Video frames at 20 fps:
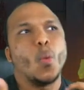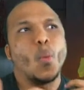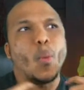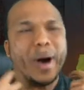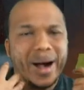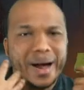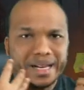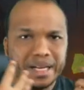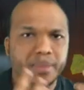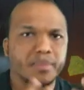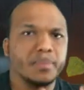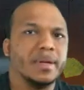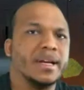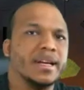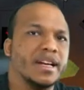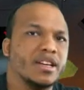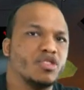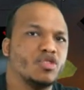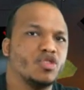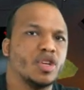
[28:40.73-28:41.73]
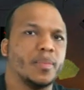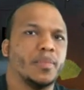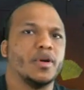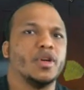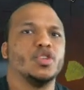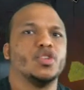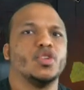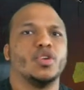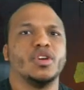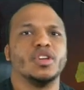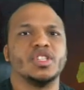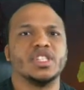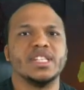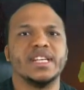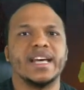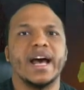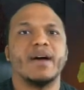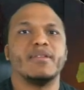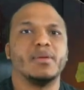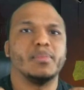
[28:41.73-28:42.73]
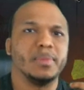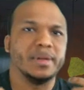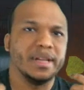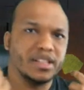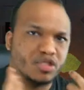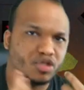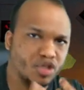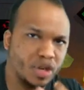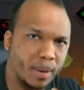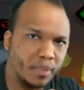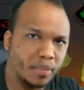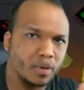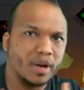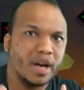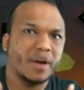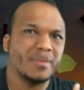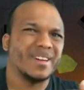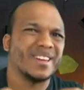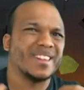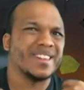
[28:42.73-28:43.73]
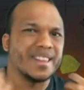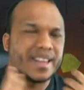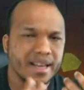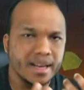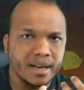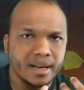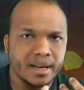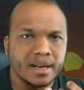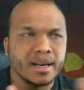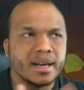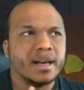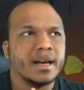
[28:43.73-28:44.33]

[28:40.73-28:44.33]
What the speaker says: while I'm playing as a trapper, so you can see how I play as a trapper, how I think,